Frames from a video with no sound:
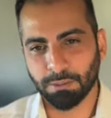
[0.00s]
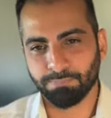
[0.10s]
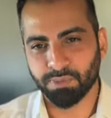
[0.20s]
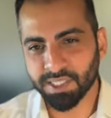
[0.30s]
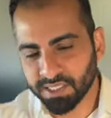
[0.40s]

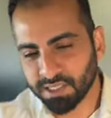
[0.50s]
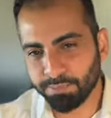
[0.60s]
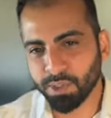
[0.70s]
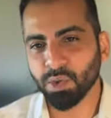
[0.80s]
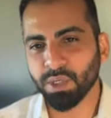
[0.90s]
This is the
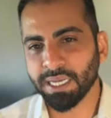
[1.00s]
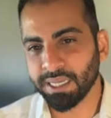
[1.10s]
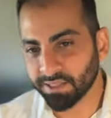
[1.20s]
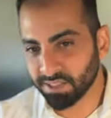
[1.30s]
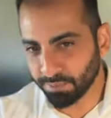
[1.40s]
beauty,
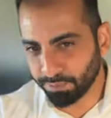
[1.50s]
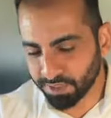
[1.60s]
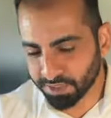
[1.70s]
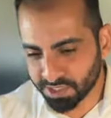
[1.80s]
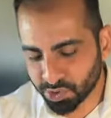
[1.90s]
and this is
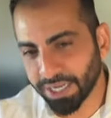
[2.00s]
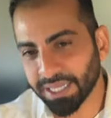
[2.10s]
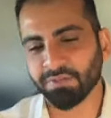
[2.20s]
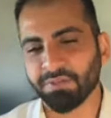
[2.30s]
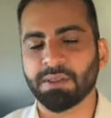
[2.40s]
the
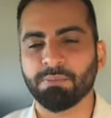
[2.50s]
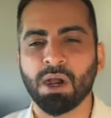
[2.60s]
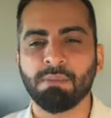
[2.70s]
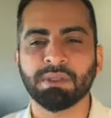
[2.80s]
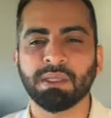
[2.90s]
strength of the
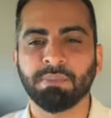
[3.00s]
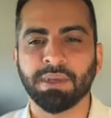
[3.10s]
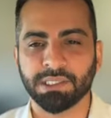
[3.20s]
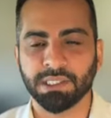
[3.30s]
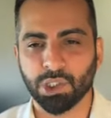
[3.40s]
Muhammadan
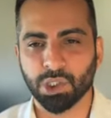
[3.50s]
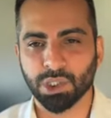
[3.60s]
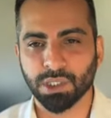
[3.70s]
message.